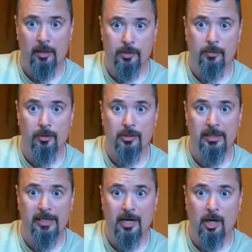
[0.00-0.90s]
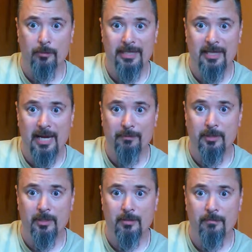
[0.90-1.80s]
supposedly an Army
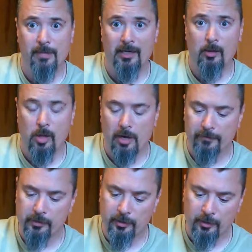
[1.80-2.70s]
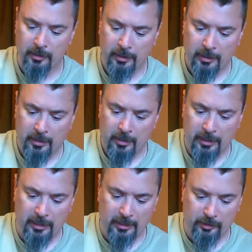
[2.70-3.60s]
captain, medical officer.
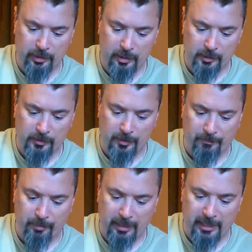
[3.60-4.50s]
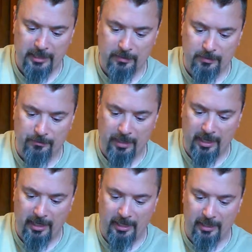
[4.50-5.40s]
And she is played
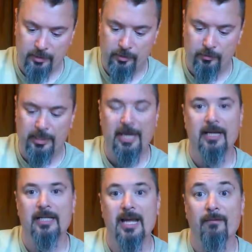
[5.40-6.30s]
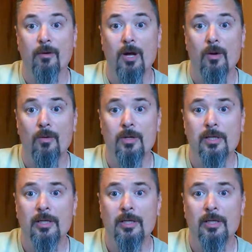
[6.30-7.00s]
by Susannah Devereaux,